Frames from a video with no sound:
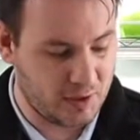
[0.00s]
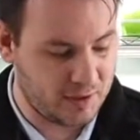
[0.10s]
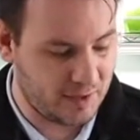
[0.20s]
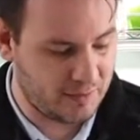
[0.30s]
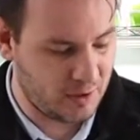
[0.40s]
going
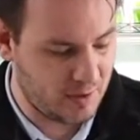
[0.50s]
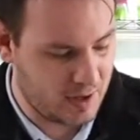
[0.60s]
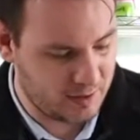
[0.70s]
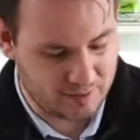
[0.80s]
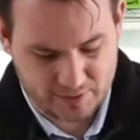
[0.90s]
to definitely go
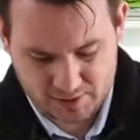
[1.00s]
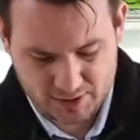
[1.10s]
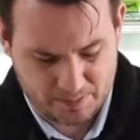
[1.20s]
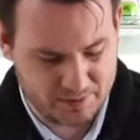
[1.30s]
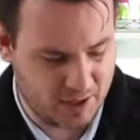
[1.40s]
ahead and lift
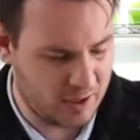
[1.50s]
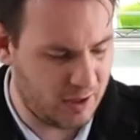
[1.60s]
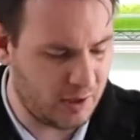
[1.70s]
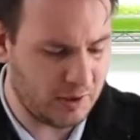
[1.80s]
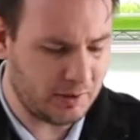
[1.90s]
this up, take a
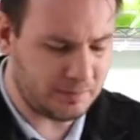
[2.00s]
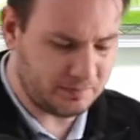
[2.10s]
look.